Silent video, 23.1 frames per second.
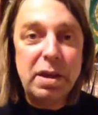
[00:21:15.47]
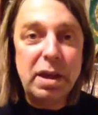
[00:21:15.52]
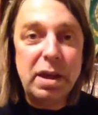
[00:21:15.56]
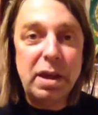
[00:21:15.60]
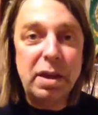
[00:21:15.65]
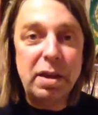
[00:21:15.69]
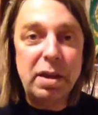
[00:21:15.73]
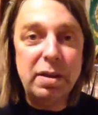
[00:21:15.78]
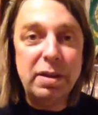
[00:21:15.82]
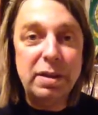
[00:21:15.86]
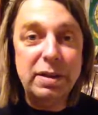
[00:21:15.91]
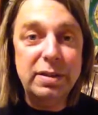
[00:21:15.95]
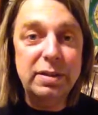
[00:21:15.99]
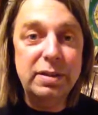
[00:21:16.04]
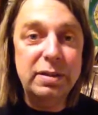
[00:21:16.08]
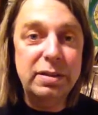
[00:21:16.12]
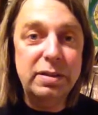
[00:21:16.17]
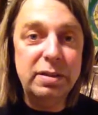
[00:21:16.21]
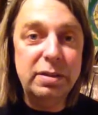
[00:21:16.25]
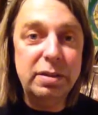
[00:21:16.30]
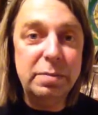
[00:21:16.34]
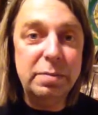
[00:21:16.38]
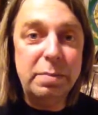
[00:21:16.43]

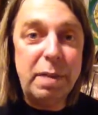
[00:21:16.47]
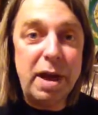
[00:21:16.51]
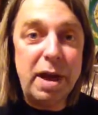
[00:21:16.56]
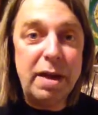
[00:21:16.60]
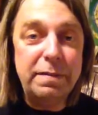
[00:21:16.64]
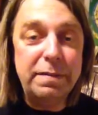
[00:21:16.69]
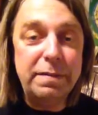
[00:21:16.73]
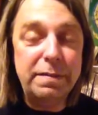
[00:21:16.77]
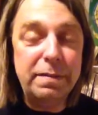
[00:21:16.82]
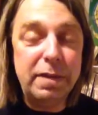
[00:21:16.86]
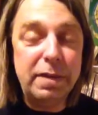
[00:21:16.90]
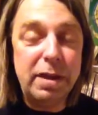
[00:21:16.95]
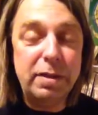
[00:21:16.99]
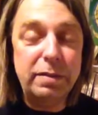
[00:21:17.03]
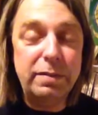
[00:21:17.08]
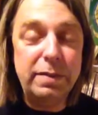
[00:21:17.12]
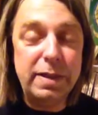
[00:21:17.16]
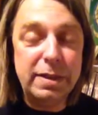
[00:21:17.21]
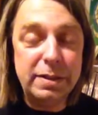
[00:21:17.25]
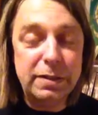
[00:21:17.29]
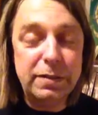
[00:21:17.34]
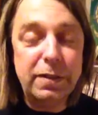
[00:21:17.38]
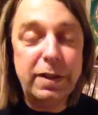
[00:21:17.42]
in my
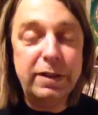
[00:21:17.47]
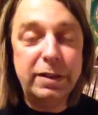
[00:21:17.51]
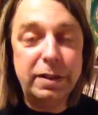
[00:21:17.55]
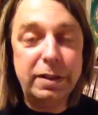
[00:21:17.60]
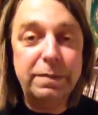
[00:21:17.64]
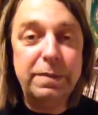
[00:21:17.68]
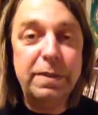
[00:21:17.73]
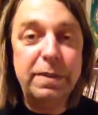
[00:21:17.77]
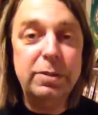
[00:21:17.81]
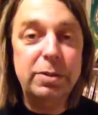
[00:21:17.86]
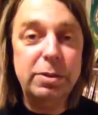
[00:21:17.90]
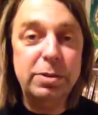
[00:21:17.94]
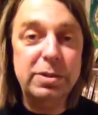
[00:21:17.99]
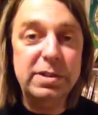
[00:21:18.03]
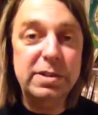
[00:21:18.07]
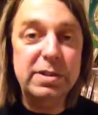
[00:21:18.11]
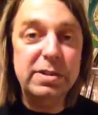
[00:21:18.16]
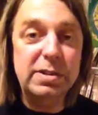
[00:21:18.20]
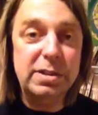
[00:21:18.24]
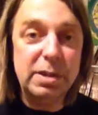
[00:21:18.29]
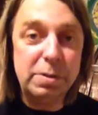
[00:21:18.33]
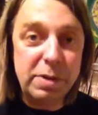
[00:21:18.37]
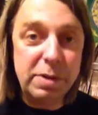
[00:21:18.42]
Advanced Fighting Fantasy
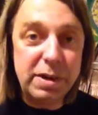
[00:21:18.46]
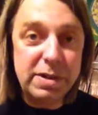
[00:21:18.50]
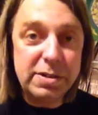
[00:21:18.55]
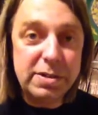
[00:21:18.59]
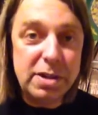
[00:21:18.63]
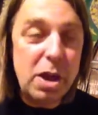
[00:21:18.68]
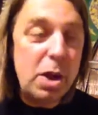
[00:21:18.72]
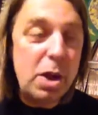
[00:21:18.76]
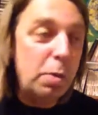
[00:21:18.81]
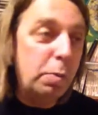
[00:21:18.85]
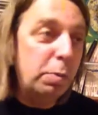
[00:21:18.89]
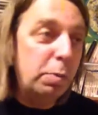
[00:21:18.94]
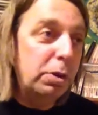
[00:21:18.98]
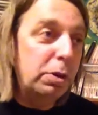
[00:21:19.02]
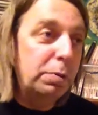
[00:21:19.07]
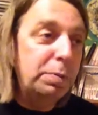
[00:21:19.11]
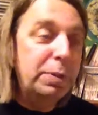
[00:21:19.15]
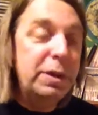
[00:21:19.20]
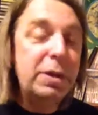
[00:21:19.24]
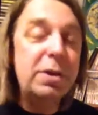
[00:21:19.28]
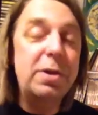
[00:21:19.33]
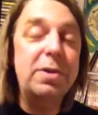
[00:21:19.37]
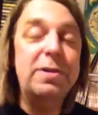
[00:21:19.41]
series will
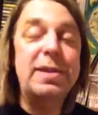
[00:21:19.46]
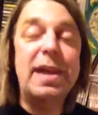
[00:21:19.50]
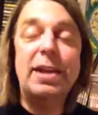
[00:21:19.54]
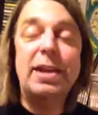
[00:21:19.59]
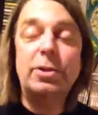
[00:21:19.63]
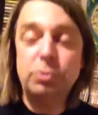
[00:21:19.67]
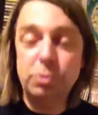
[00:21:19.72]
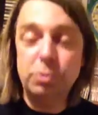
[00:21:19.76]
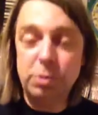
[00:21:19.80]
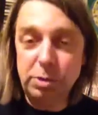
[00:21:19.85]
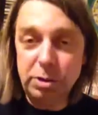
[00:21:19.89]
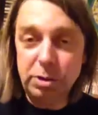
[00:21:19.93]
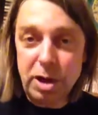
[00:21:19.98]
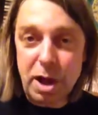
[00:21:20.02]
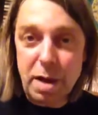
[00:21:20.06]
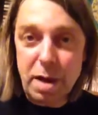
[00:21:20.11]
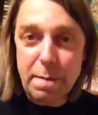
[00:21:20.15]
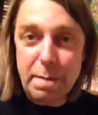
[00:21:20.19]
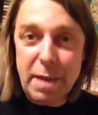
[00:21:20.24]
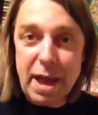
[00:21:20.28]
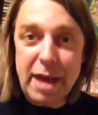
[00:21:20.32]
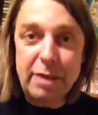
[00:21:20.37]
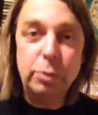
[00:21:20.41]
be an actual
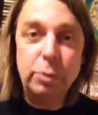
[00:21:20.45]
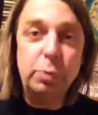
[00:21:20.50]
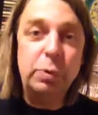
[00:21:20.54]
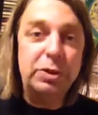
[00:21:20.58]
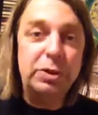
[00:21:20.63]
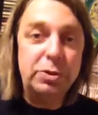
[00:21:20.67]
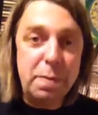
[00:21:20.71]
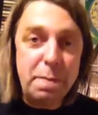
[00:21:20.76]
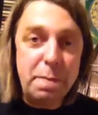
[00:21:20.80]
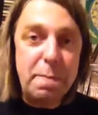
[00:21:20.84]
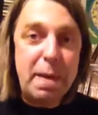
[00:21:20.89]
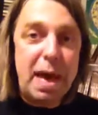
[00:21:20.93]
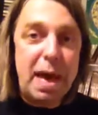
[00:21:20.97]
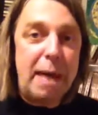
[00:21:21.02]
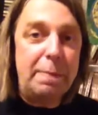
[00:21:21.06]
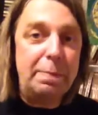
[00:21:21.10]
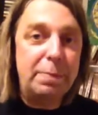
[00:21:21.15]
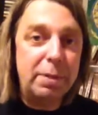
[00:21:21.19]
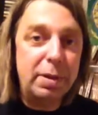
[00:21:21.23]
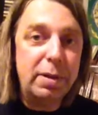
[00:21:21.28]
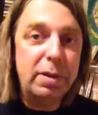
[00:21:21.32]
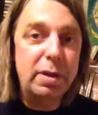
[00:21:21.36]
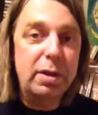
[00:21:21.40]
combat with a
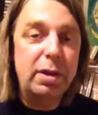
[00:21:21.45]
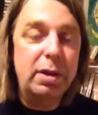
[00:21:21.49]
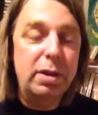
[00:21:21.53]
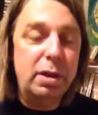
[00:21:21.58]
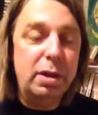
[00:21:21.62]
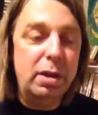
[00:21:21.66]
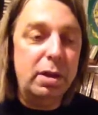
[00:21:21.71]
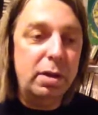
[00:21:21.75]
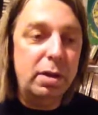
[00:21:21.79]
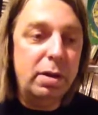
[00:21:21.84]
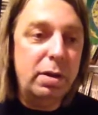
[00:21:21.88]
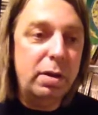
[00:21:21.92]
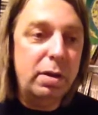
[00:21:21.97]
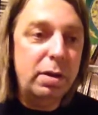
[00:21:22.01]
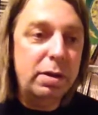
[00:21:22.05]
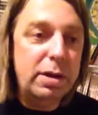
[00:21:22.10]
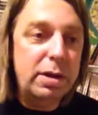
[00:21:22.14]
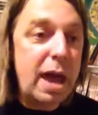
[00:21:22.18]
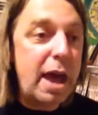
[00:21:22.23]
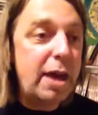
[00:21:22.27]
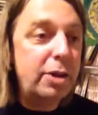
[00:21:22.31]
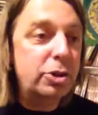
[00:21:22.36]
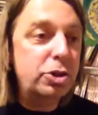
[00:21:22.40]
map.
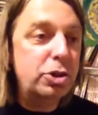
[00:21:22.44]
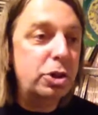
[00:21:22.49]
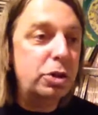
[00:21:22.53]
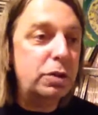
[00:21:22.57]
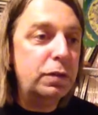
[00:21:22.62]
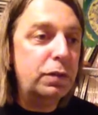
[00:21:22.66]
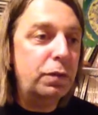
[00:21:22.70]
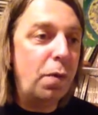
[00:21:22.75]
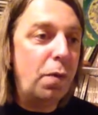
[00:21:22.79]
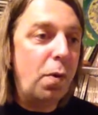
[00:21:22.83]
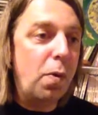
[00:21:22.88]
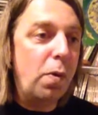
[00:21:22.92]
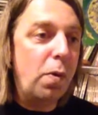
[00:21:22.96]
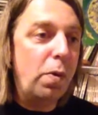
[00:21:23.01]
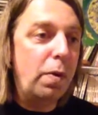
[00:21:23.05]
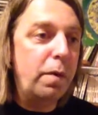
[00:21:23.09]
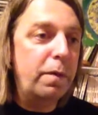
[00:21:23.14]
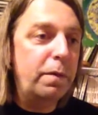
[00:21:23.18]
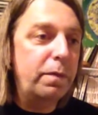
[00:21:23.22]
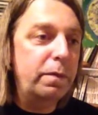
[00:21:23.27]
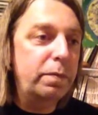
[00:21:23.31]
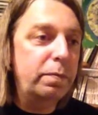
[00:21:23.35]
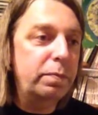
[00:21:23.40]
Yeah, just
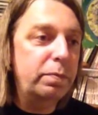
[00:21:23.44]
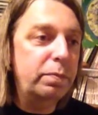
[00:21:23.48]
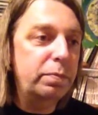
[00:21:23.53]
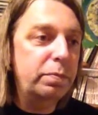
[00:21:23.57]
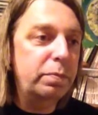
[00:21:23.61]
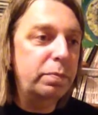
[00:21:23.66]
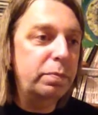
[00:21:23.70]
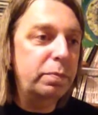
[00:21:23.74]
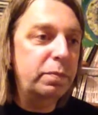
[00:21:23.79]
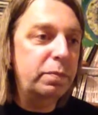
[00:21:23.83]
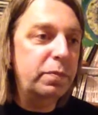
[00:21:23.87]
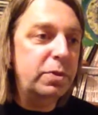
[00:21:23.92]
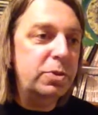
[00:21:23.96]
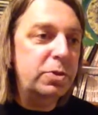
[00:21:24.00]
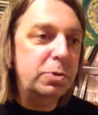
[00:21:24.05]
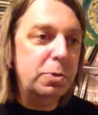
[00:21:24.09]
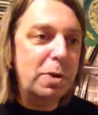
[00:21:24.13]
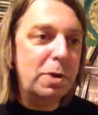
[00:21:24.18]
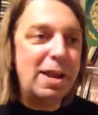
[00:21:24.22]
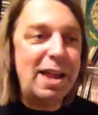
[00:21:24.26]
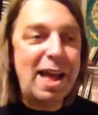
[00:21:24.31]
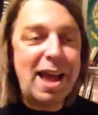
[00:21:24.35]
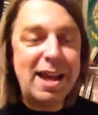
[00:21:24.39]
for
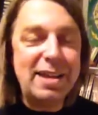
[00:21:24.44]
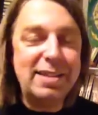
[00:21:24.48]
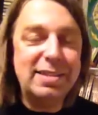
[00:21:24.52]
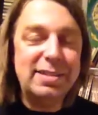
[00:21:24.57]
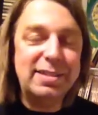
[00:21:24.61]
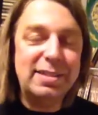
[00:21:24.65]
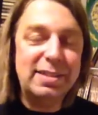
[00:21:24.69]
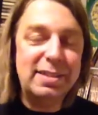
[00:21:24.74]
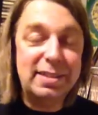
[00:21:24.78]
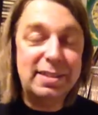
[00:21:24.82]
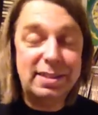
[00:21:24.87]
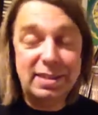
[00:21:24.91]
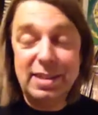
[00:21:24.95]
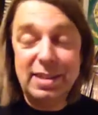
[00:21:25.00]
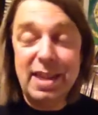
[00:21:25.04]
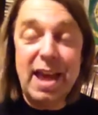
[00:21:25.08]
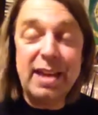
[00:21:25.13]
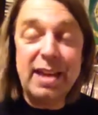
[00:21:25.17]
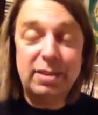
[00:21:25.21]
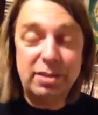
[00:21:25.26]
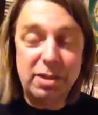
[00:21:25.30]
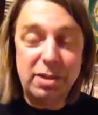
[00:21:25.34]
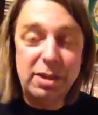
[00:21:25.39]
visualize
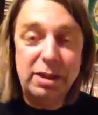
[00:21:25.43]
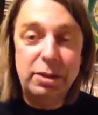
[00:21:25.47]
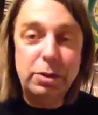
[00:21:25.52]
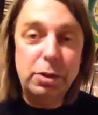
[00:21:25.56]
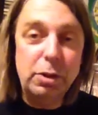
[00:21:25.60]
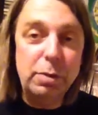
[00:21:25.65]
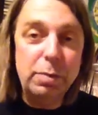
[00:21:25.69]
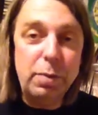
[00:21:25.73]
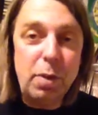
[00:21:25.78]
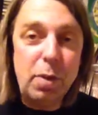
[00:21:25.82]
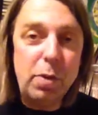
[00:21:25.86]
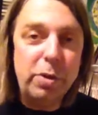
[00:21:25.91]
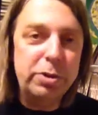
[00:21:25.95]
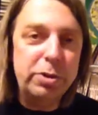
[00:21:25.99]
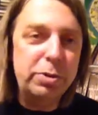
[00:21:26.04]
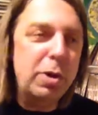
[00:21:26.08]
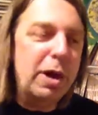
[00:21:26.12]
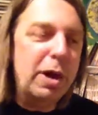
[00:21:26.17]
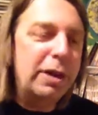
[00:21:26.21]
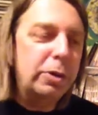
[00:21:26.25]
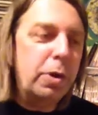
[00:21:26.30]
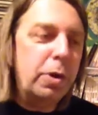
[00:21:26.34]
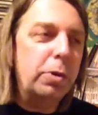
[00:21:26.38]
that a little more. You
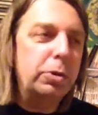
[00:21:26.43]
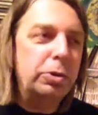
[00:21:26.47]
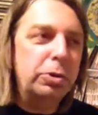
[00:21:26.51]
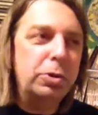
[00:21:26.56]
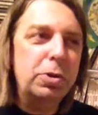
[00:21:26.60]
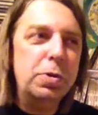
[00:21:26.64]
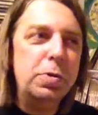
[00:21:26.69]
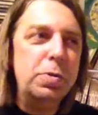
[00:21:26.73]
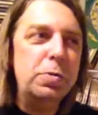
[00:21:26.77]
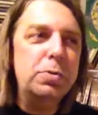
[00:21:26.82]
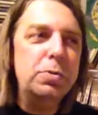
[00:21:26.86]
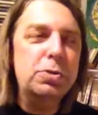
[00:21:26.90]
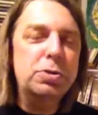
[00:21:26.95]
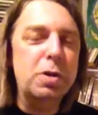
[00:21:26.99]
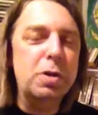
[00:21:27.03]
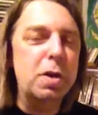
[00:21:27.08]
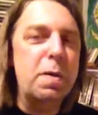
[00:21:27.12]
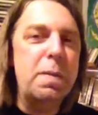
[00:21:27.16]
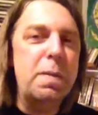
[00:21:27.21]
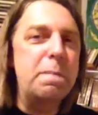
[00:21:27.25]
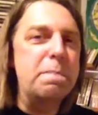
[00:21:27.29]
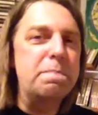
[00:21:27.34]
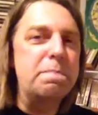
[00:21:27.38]
know, I don't use
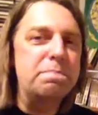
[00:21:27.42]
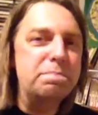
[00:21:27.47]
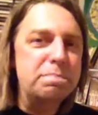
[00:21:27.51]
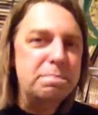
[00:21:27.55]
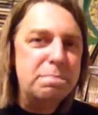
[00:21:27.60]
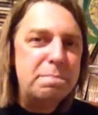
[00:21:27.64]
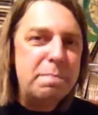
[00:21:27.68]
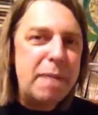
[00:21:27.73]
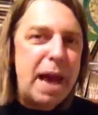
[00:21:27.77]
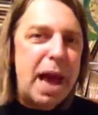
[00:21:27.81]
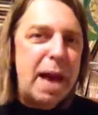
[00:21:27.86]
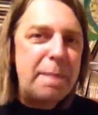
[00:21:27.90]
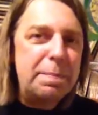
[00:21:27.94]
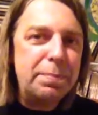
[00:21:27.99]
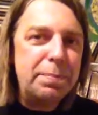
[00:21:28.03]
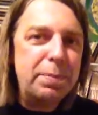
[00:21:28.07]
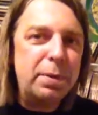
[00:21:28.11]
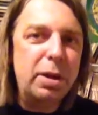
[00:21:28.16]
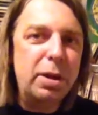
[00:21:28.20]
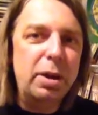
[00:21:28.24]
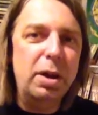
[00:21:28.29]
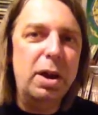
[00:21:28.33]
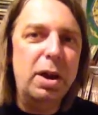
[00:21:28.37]
map
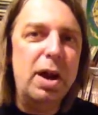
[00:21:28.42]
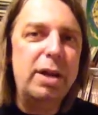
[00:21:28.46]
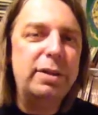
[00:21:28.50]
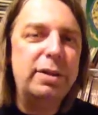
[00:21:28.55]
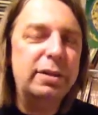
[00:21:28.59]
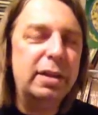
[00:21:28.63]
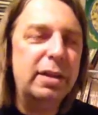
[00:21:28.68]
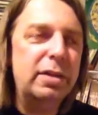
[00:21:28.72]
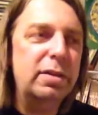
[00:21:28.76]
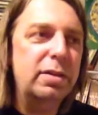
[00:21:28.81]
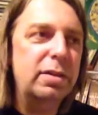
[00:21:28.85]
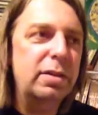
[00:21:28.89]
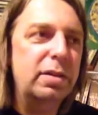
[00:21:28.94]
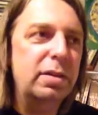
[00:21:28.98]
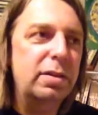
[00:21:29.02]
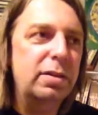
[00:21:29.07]
a lot and